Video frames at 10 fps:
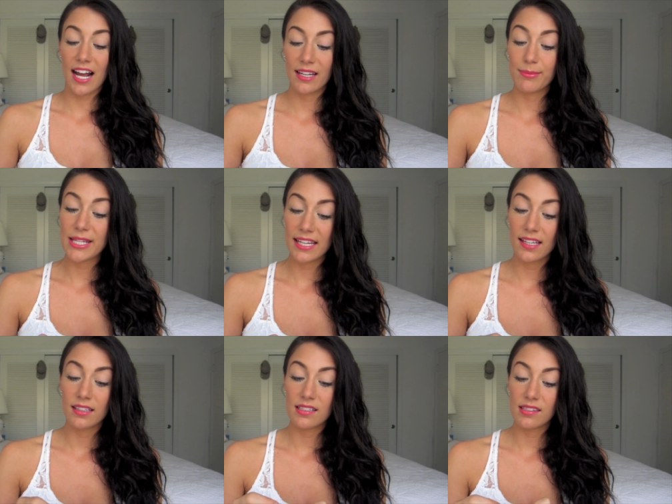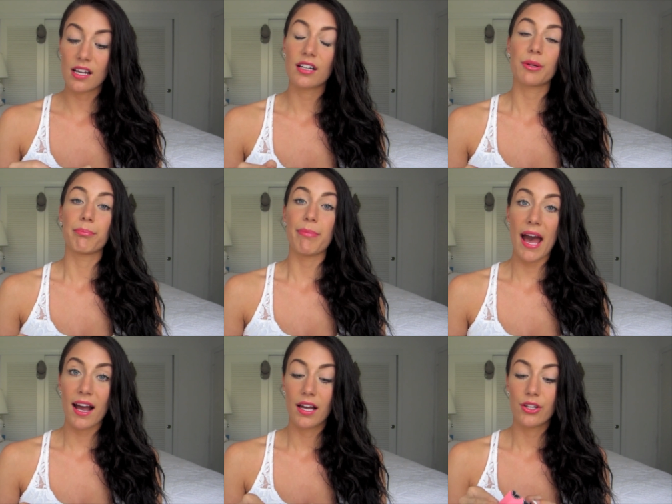I am taking this sucker
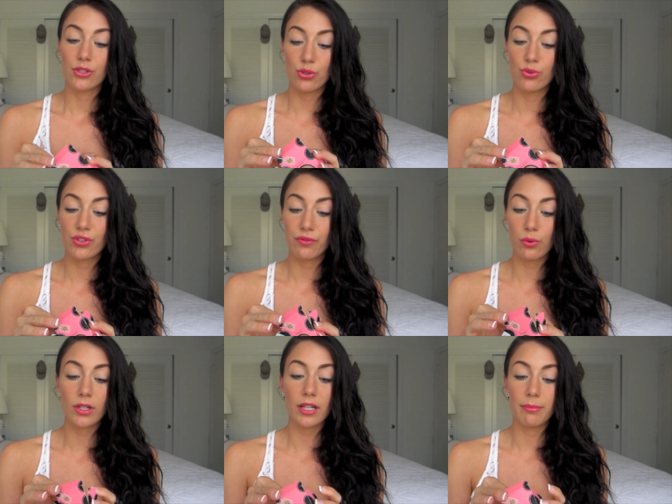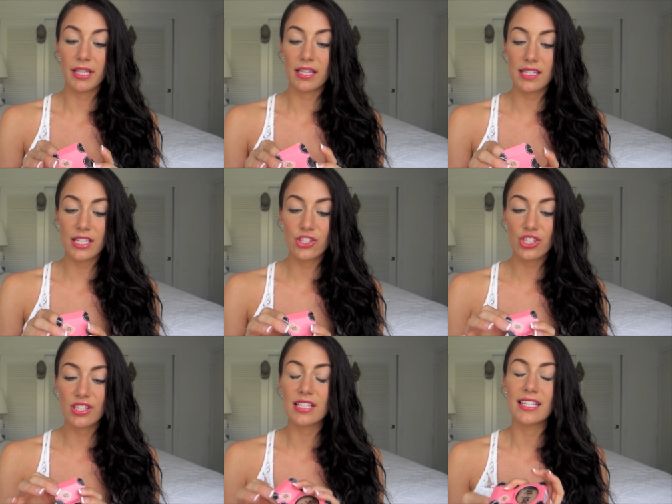back to Sephora because it
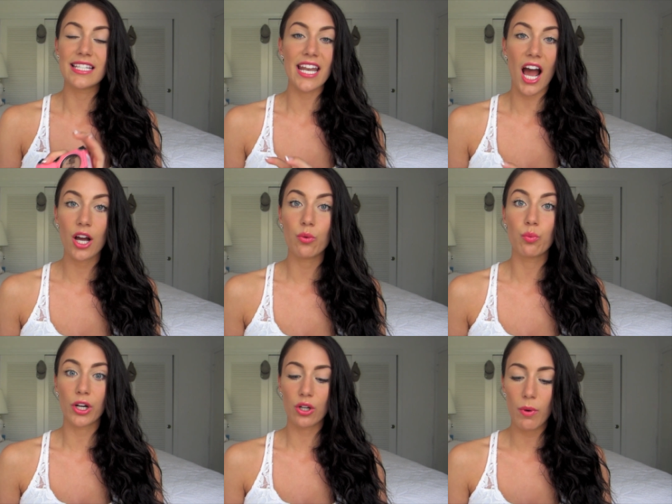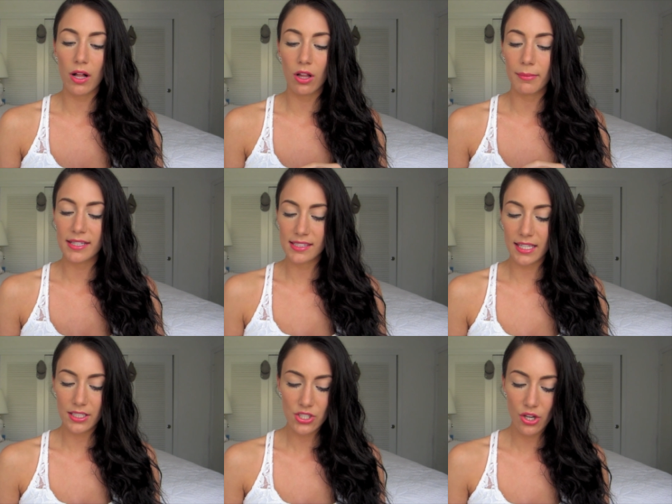just did not work well on my
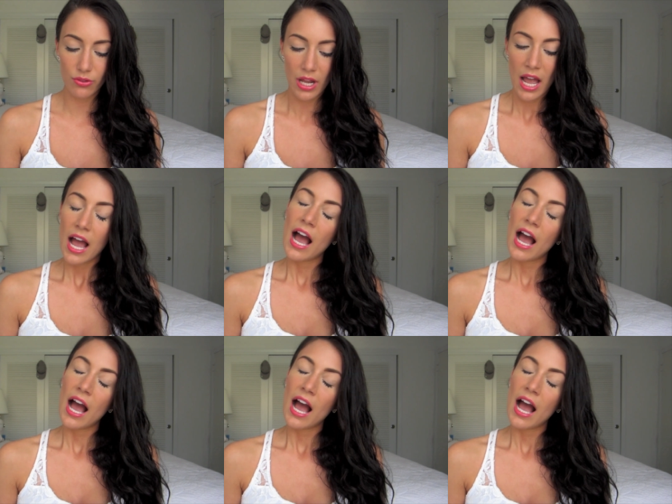skin tone.